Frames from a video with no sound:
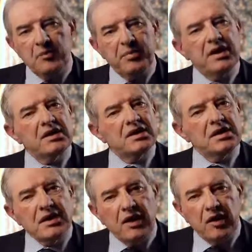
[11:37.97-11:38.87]
Because
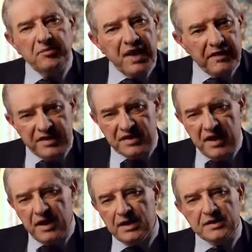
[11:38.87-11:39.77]
Islam never
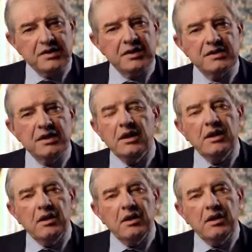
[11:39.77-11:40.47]
says that